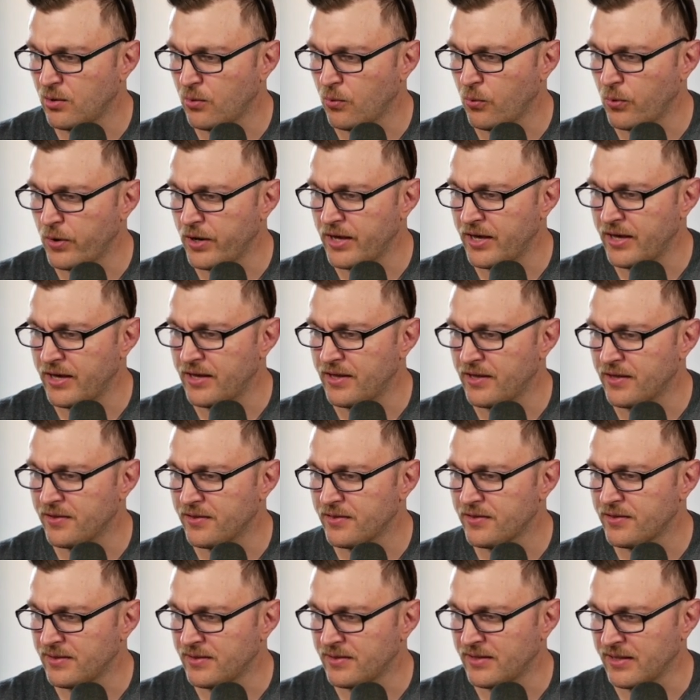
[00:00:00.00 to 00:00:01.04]

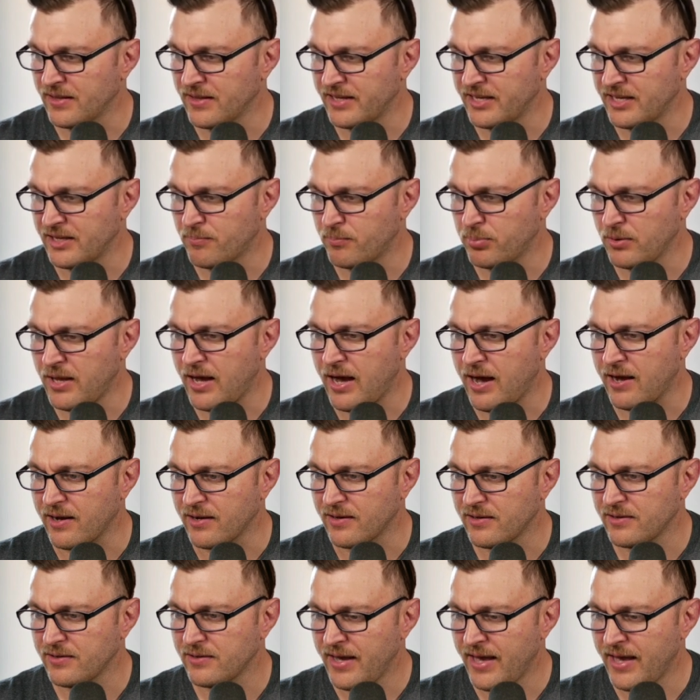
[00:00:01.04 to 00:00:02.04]
with the link blog.